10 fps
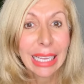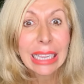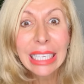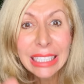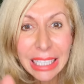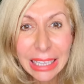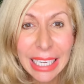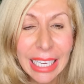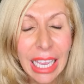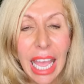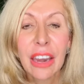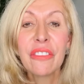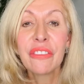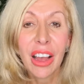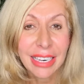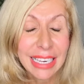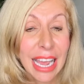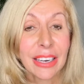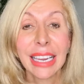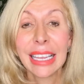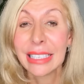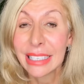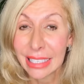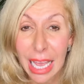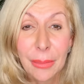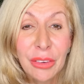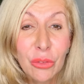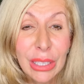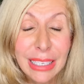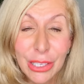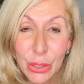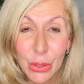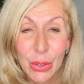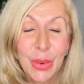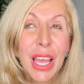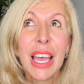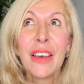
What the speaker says: Click the link and find out. It's coming really soon.